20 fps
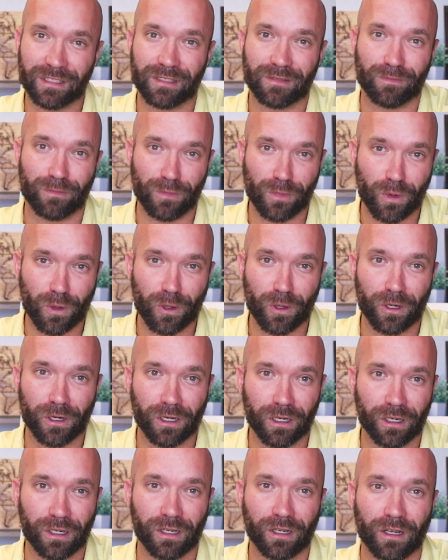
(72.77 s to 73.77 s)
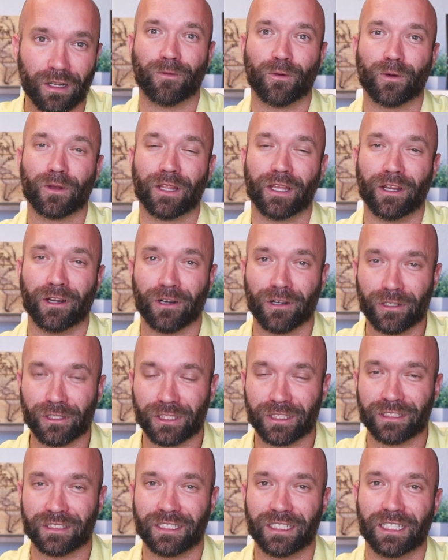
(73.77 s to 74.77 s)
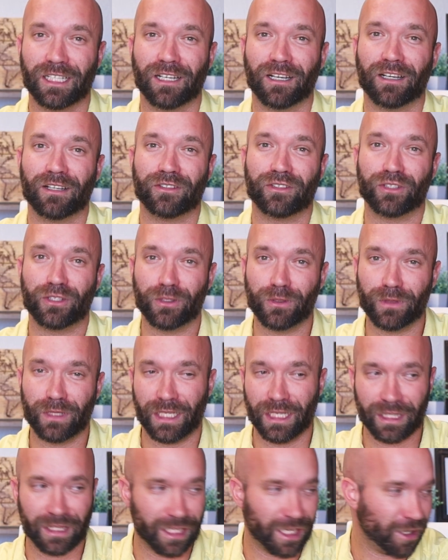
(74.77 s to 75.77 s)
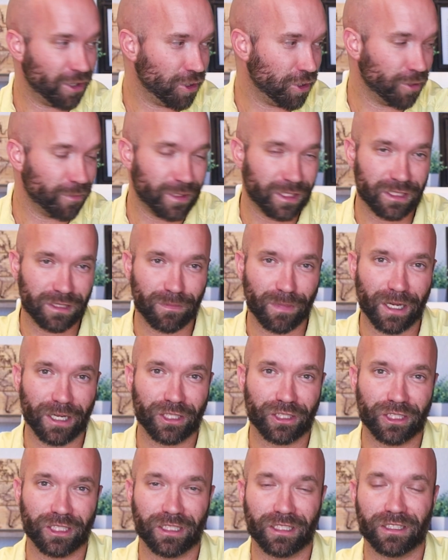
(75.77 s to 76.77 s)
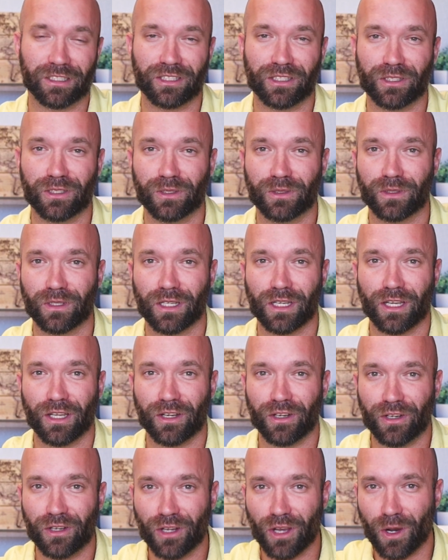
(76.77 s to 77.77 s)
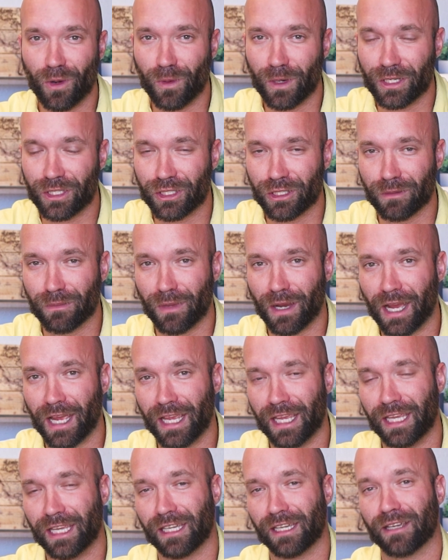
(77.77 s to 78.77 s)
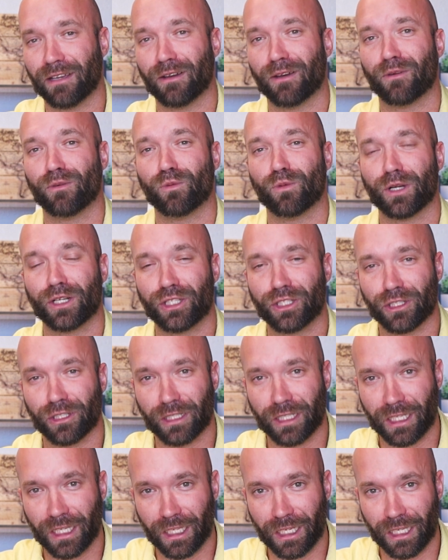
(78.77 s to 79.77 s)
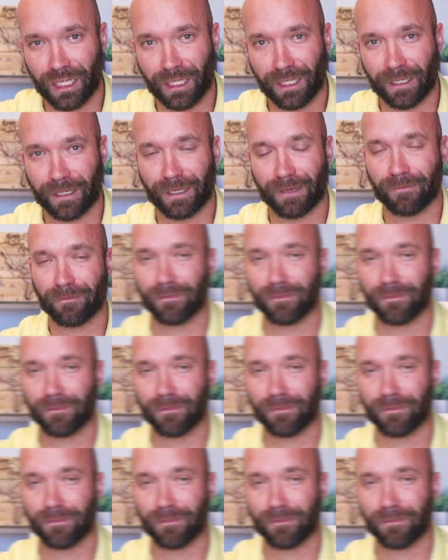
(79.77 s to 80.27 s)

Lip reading: is more for the urgency to get that home inspection, to know what you're buying and what you're getting.